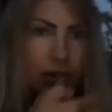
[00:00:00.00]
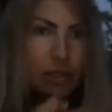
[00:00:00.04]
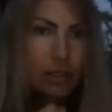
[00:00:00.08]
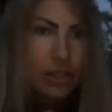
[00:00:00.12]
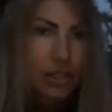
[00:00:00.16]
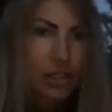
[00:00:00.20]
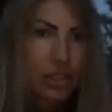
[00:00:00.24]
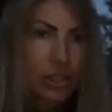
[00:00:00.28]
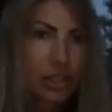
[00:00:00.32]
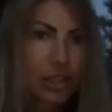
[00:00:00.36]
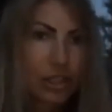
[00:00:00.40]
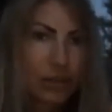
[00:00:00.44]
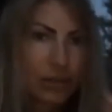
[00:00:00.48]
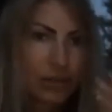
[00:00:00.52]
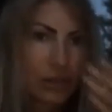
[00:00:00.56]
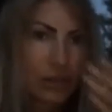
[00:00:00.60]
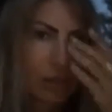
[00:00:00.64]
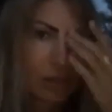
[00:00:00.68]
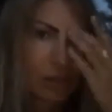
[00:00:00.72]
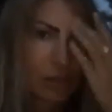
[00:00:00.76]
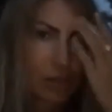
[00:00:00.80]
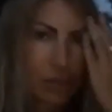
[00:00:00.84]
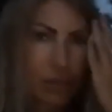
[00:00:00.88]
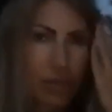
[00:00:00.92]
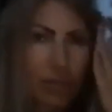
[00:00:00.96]
shift
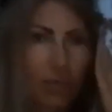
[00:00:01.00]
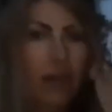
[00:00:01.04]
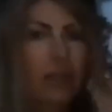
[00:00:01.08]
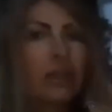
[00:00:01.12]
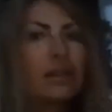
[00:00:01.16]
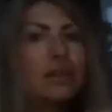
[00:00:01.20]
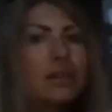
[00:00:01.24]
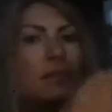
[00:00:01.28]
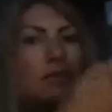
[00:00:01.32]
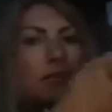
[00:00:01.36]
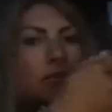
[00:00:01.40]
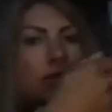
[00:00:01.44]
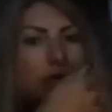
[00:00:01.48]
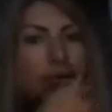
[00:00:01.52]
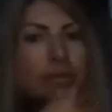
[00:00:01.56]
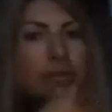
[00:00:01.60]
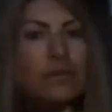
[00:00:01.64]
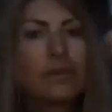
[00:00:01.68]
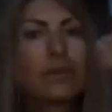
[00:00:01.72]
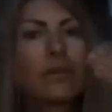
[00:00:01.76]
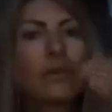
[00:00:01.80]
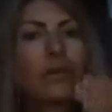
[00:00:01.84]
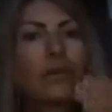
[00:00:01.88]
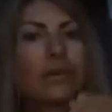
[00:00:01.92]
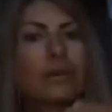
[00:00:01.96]
in perspective
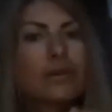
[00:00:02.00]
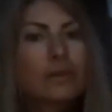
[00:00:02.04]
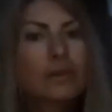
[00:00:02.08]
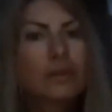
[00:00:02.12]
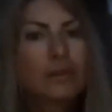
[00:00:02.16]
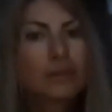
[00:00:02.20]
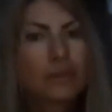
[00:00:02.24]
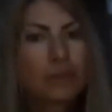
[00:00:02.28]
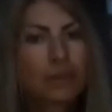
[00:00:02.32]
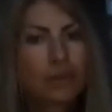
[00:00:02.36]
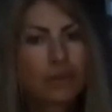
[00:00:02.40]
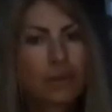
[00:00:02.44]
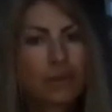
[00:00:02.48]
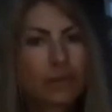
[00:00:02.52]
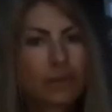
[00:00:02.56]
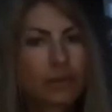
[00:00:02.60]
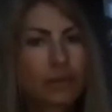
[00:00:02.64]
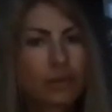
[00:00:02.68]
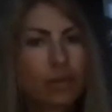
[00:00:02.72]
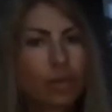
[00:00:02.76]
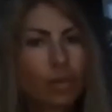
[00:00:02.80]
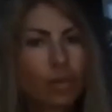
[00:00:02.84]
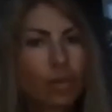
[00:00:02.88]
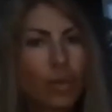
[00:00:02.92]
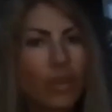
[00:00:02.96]

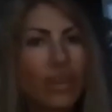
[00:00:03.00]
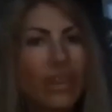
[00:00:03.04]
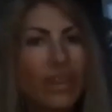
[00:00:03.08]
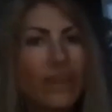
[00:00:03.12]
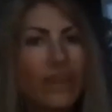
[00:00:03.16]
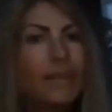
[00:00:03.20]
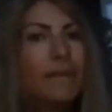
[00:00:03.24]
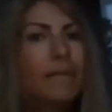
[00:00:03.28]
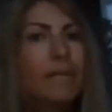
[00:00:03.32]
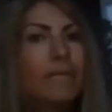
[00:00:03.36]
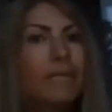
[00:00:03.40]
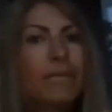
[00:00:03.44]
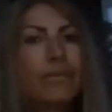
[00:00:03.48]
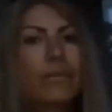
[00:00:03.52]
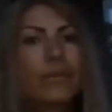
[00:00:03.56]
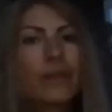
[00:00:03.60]
within,